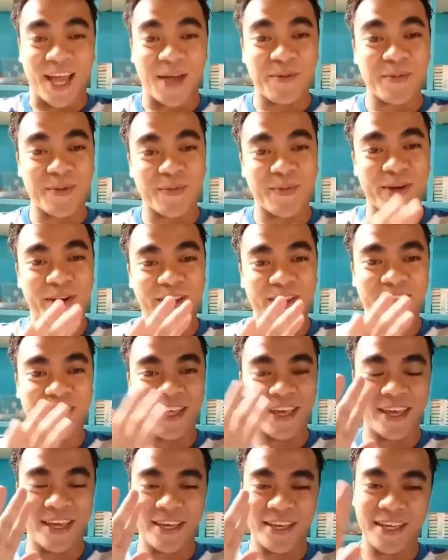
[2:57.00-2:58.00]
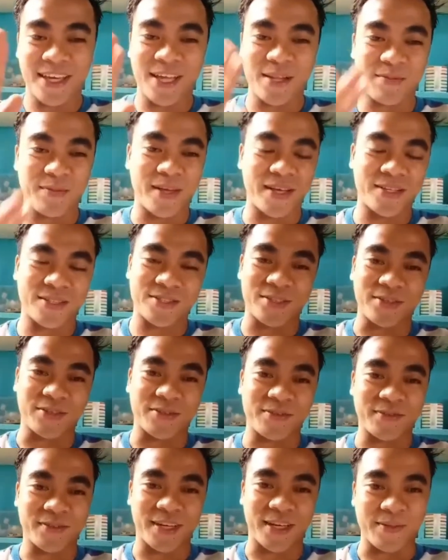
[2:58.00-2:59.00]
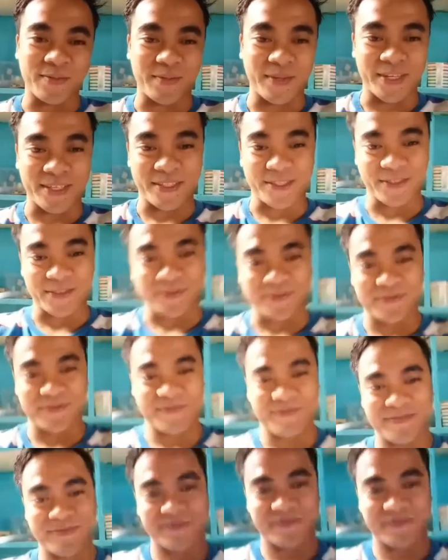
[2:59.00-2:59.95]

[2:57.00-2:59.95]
Happy birthday. God bless you. God bless you.